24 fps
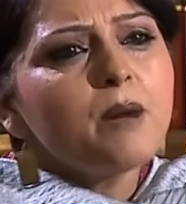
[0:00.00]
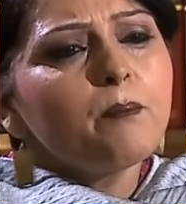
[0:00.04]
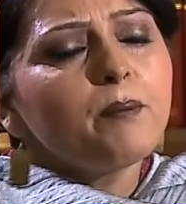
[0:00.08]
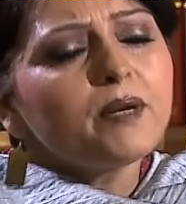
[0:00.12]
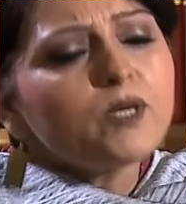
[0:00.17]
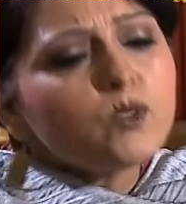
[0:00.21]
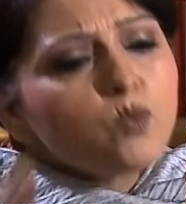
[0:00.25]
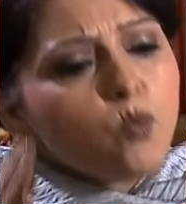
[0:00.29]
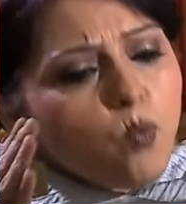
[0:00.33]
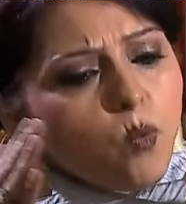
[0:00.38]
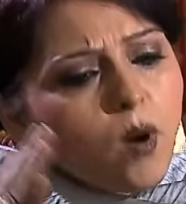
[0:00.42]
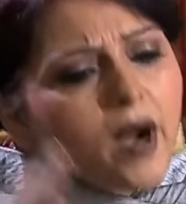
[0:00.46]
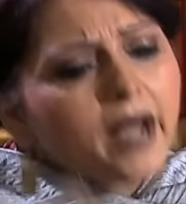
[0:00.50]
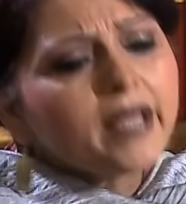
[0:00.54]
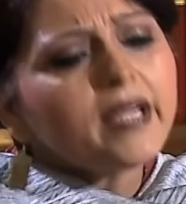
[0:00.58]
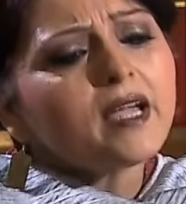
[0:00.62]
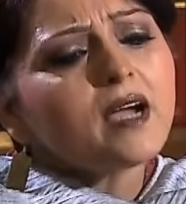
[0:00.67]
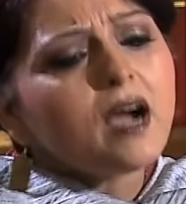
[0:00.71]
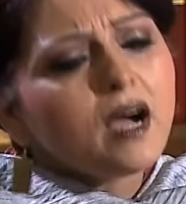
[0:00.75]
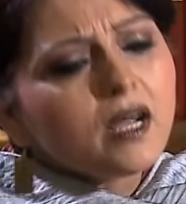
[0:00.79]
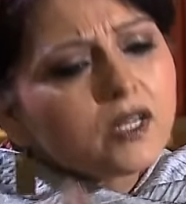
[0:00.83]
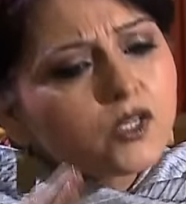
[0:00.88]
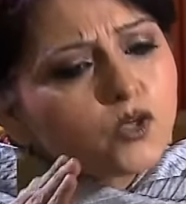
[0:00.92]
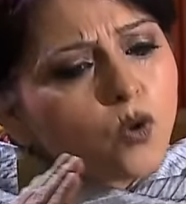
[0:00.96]
But why
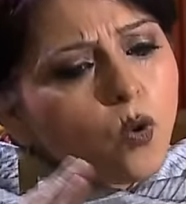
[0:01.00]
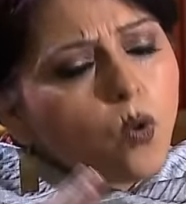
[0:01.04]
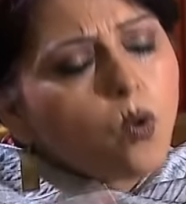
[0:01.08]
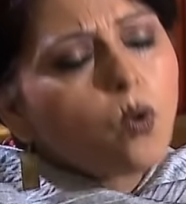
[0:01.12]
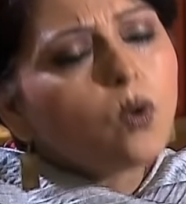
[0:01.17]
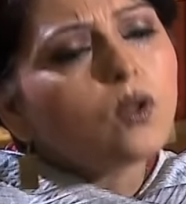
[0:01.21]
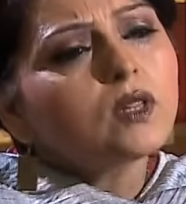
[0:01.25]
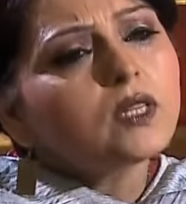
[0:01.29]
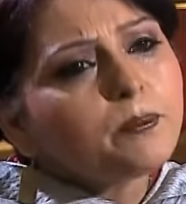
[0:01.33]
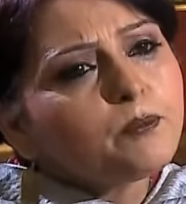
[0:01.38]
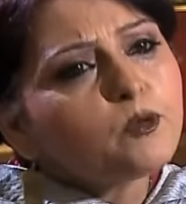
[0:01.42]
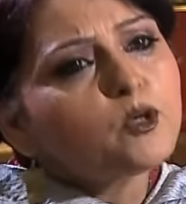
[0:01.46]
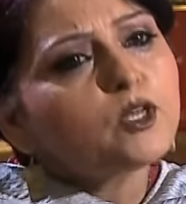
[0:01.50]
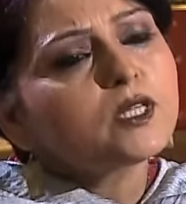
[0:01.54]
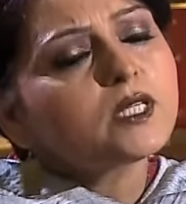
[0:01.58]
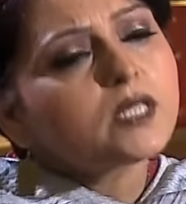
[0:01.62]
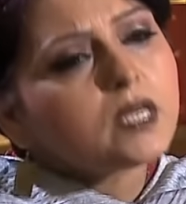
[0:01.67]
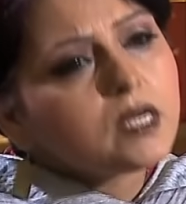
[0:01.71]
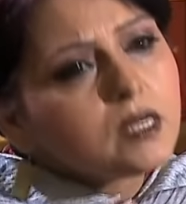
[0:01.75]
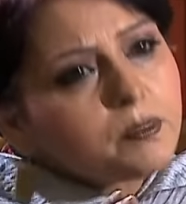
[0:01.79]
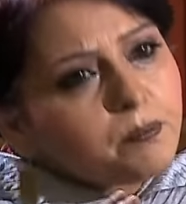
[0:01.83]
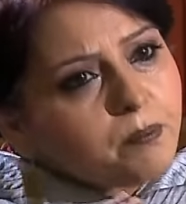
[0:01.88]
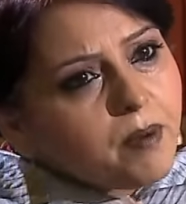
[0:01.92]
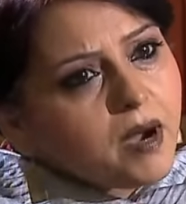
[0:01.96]
can't all the
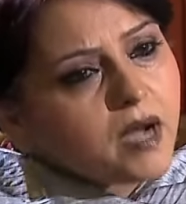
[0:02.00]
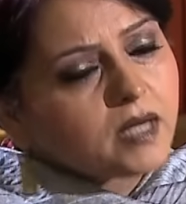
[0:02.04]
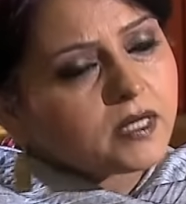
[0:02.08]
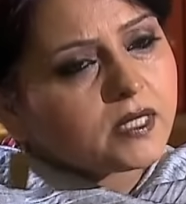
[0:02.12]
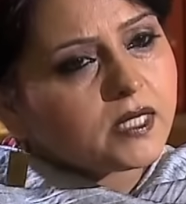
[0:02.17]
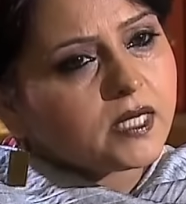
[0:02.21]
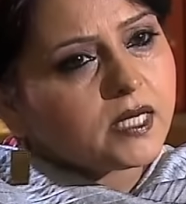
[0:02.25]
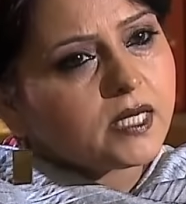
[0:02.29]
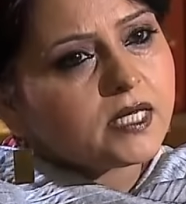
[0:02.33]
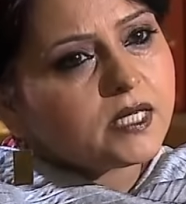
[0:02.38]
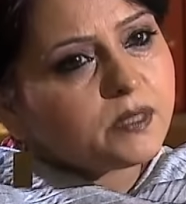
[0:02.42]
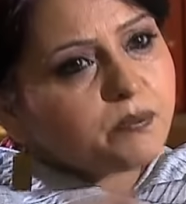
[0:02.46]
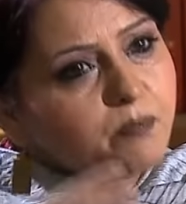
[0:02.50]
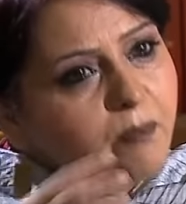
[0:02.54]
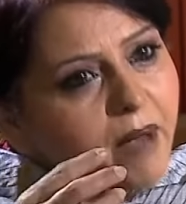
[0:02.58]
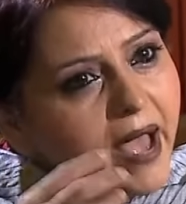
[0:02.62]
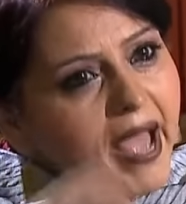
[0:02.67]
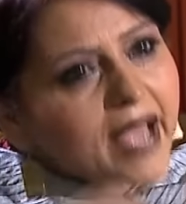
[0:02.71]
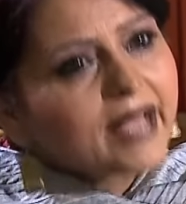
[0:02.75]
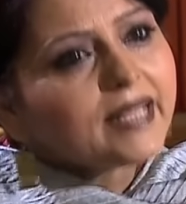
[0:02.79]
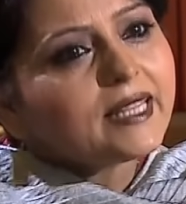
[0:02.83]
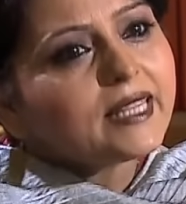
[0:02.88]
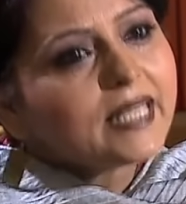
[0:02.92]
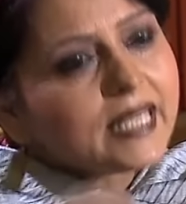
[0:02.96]
political parties
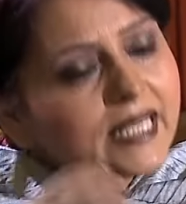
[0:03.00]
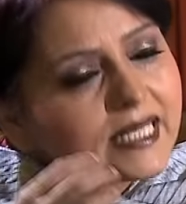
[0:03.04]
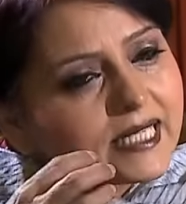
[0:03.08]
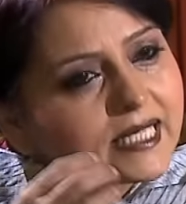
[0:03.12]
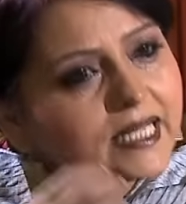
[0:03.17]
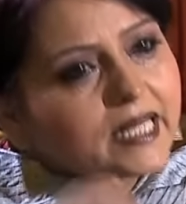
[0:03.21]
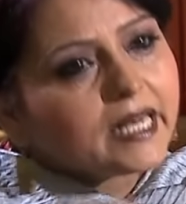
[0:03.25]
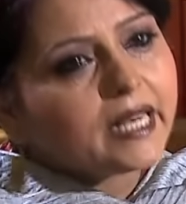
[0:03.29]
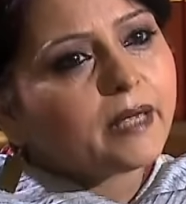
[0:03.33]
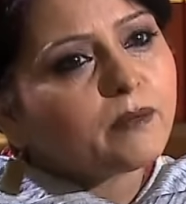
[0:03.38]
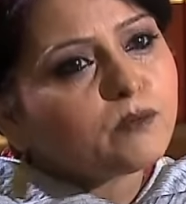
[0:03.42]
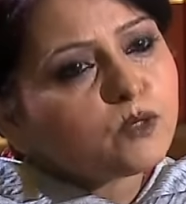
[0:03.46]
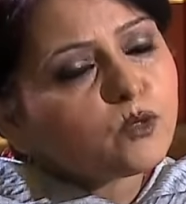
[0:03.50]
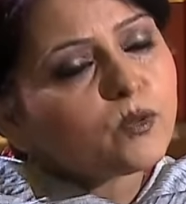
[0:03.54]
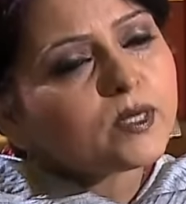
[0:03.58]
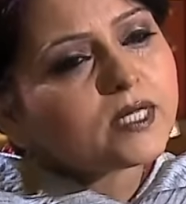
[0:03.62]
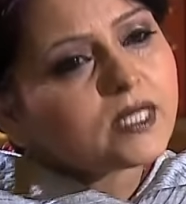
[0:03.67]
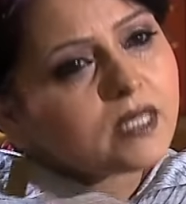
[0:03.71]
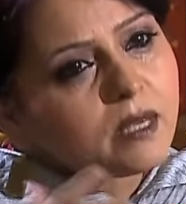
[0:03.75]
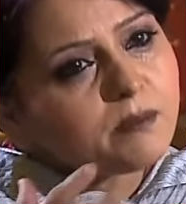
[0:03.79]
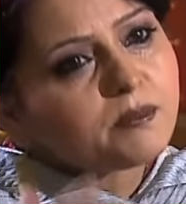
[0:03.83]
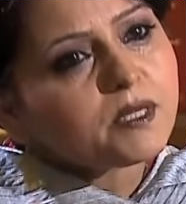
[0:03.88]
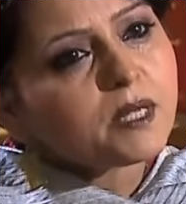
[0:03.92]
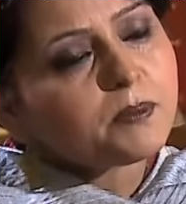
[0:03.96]
back these claims
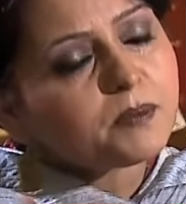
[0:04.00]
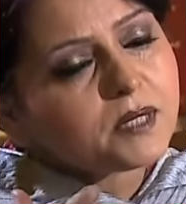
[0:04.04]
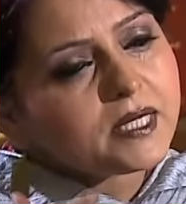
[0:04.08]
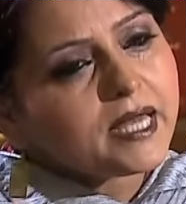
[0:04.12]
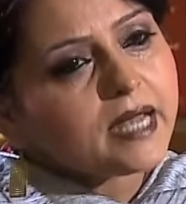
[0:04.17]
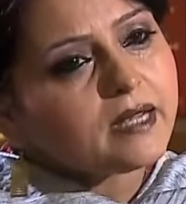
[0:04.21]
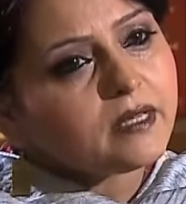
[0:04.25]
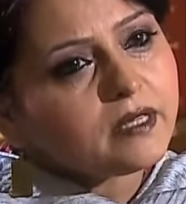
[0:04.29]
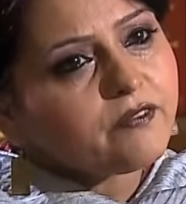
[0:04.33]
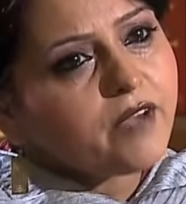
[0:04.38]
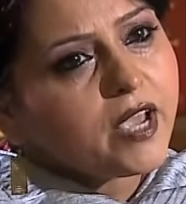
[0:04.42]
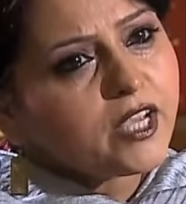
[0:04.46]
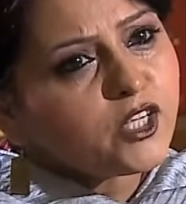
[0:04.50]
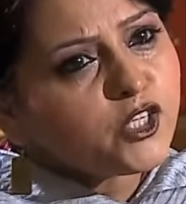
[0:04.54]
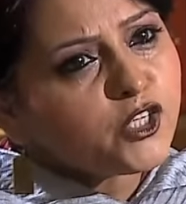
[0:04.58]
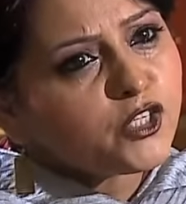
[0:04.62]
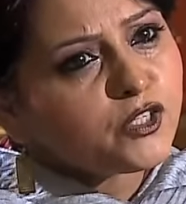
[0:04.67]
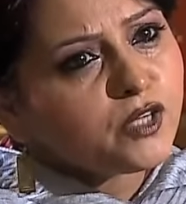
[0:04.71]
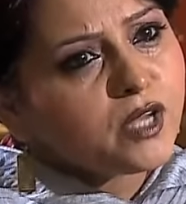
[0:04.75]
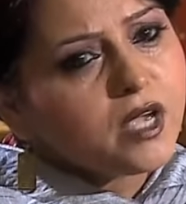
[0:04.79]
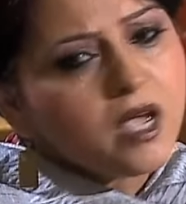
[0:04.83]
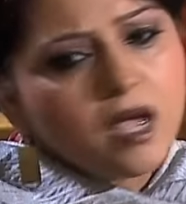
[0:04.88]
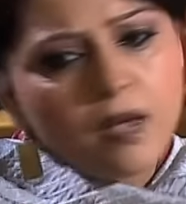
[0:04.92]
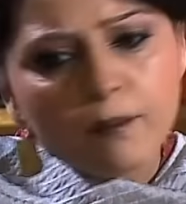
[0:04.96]
with some substantive
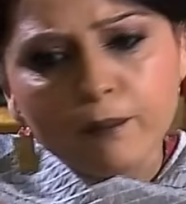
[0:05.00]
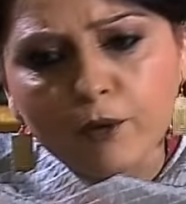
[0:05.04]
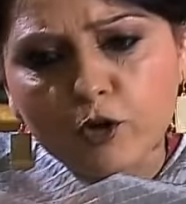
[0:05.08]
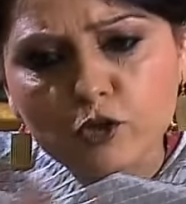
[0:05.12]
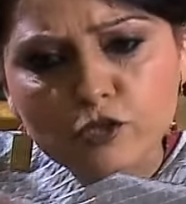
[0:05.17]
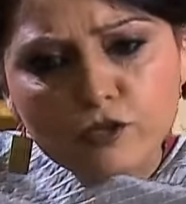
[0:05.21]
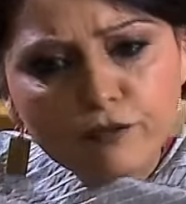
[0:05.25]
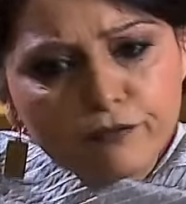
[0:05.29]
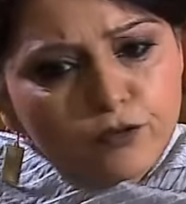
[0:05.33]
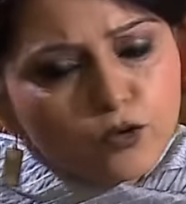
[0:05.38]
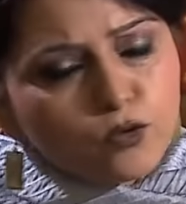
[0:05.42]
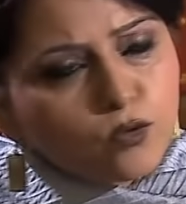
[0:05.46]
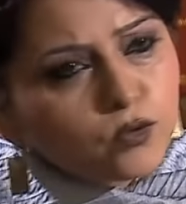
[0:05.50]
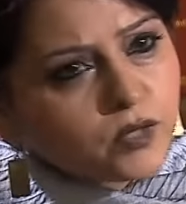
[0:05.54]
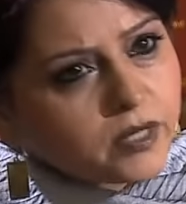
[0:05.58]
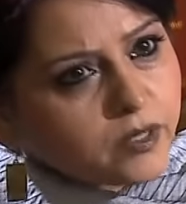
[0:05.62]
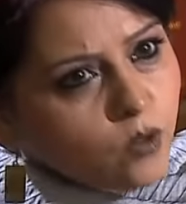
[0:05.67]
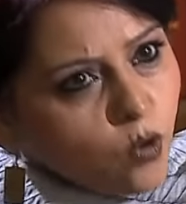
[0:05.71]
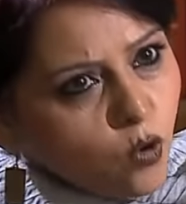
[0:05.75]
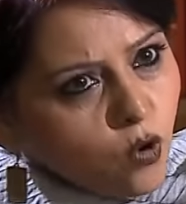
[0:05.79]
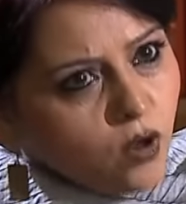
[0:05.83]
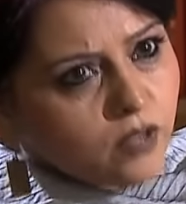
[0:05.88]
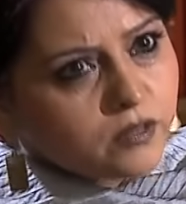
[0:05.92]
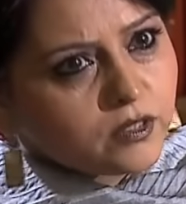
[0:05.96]
action? Because if you would
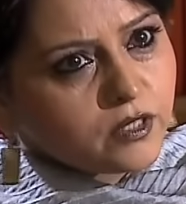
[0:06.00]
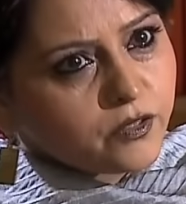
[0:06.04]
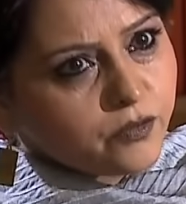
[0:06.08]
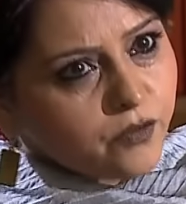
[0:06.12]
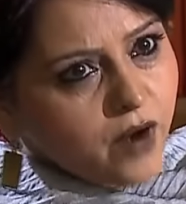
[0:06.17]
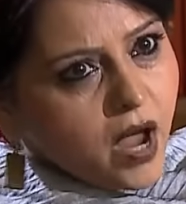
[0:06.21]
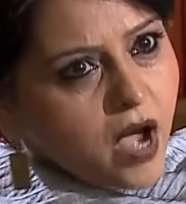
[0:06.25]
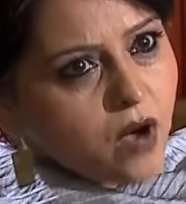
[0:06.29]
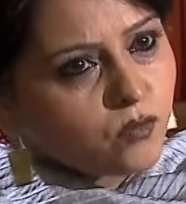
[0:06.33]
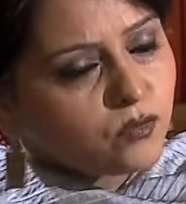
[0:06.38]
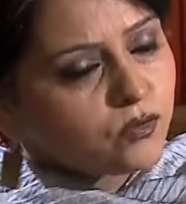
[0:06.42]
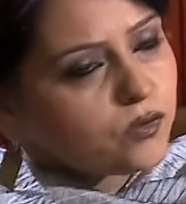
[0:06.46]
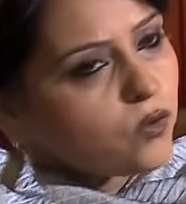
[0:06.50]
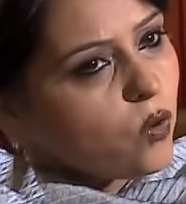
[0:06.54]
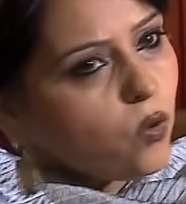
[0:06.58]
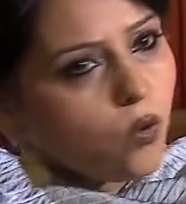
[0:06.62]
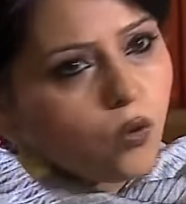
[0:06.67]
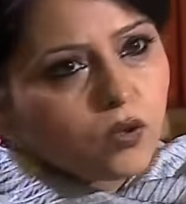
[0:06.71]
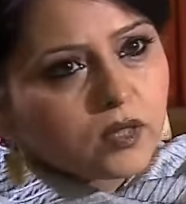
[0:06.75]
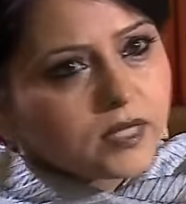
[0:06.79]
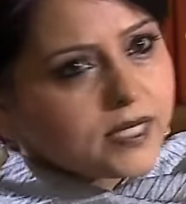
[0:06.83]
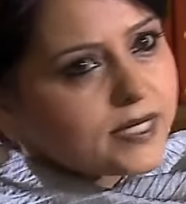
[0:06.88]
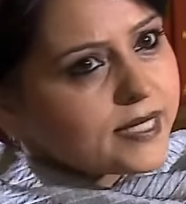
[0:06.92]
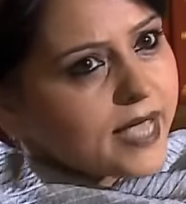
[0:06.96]
go on the ground,
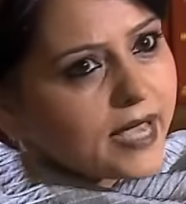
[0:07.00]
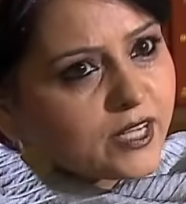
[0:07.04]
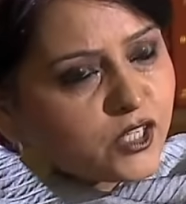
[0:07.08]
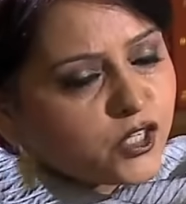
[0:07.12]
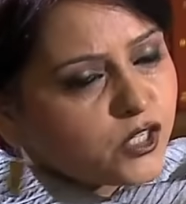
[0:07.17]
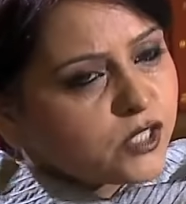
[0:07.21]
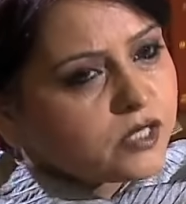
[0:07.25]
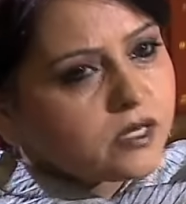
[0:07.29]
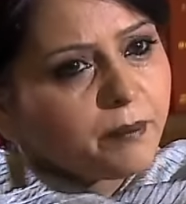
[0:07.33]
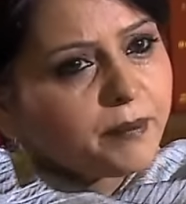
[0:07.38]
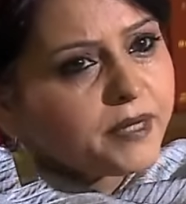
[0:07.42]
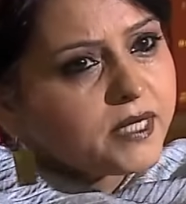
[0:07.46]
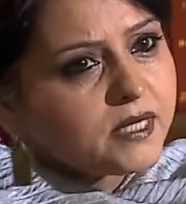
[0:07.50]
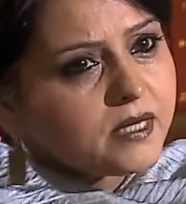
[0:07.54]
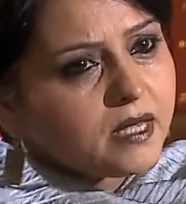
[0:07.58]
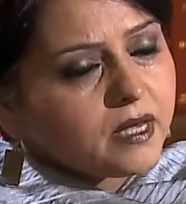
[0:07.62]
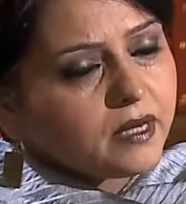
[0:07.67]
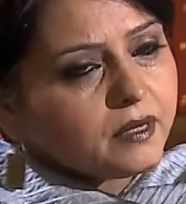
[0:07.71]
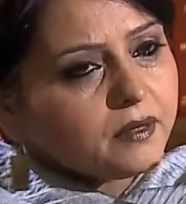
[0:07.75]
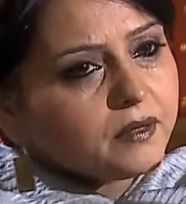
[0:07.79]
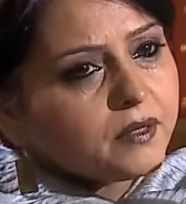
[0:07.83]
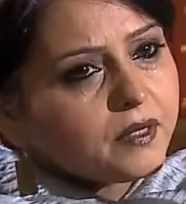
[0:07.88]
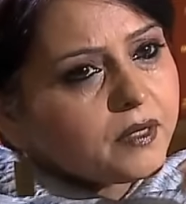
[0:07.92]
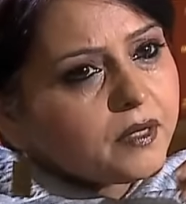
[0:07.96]
all these actions are
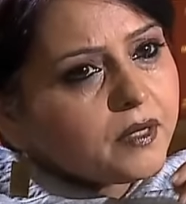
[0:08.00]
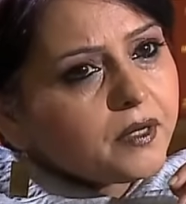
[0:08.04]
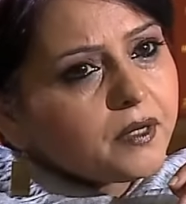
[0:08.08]
missing